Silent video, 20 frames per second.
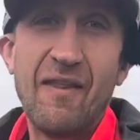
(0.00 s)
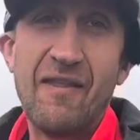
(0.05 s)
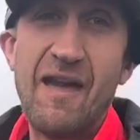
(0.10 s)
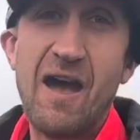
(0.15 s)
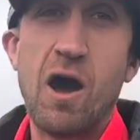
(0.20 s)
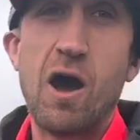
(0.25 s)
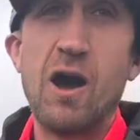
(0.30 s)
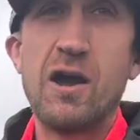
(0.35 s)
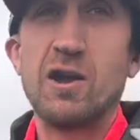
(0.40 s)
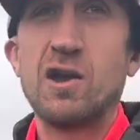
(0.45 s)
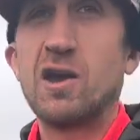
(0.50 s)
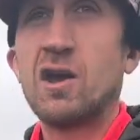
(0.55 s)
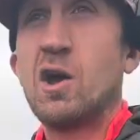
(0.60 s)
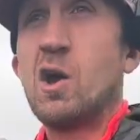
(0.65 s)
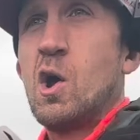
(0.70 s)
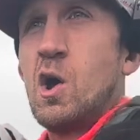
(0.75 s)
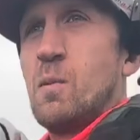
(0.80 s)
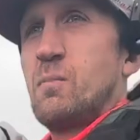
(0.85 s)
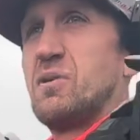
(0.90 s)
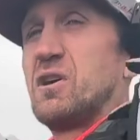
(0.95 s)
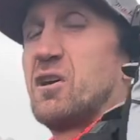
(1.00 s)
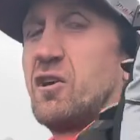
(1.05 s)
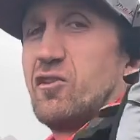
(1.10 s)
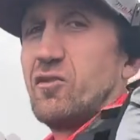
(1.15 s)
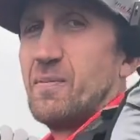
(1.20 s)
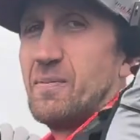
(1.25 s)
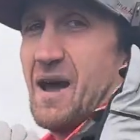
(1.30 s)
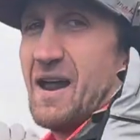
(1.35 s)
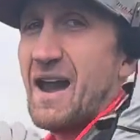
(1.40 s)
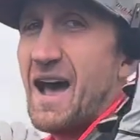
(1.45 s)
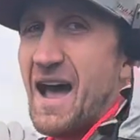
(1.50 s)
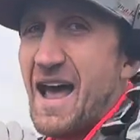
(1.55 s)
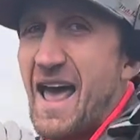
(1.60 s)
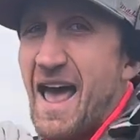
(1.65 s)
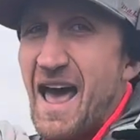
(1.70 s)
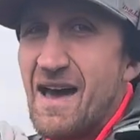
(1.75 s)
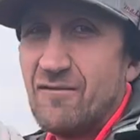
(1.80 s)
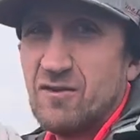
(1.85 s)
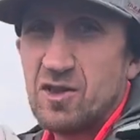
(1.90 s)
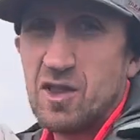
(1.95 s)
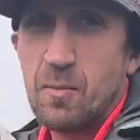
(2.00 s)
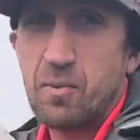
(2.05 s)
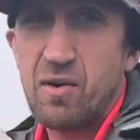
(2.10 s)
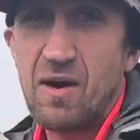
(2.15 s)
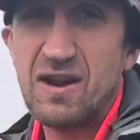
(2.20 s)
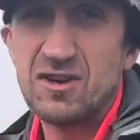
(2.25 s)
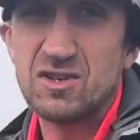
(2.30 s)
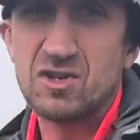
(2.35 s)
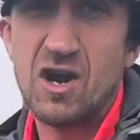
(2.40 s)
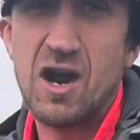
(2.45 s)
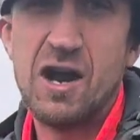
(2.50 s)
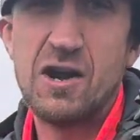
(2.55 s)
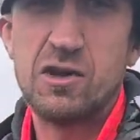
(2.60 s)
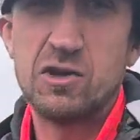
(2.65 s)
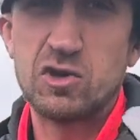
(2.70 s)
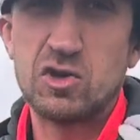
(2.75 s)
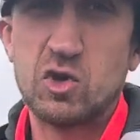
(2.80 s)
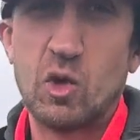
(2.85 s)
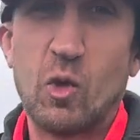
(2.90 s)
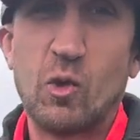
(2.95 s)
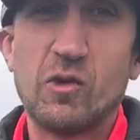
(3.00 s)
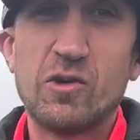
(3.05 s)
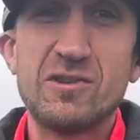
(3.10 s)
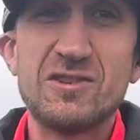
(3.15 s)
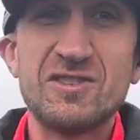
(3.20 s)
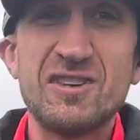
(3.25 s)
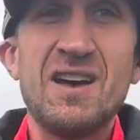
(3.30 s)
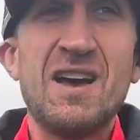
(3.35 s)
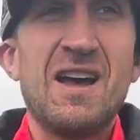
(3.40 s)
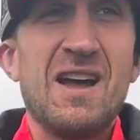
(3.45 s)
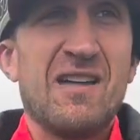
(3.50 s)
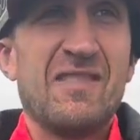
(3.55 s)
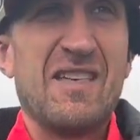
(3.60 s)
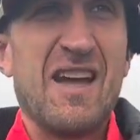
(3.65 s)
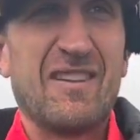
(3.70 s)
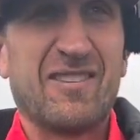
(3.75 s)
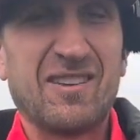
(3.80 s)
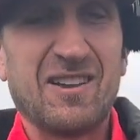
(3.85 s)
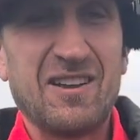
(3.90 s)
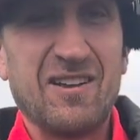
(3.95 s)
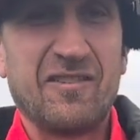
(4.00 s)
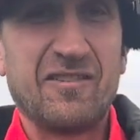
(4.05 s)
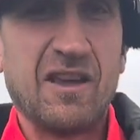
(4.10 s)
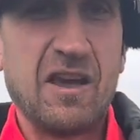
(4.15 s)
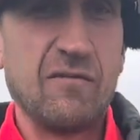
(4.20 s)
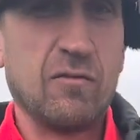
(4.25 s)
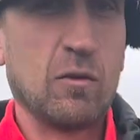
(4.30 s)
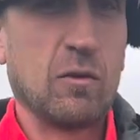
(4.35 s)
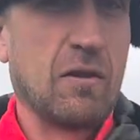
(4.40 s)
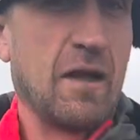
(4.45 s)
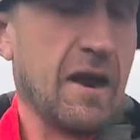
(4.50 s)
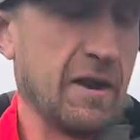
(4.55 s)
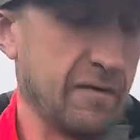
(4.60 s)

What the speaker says: that hike, because by not having the pressure on your shoulders, that's going to save you a lot